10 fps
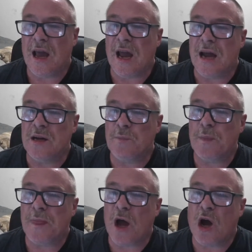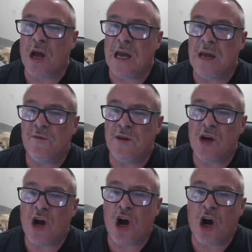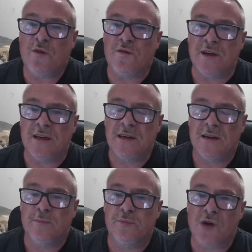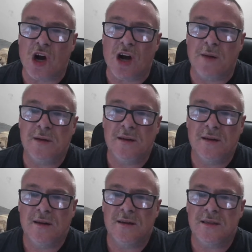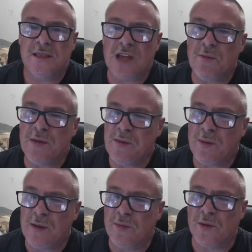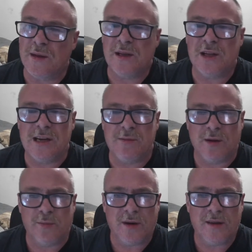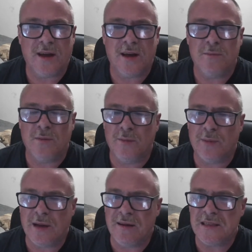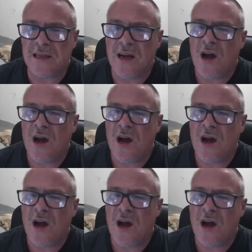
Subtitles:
And I even offered, bribed so many people, including my brother, my parents,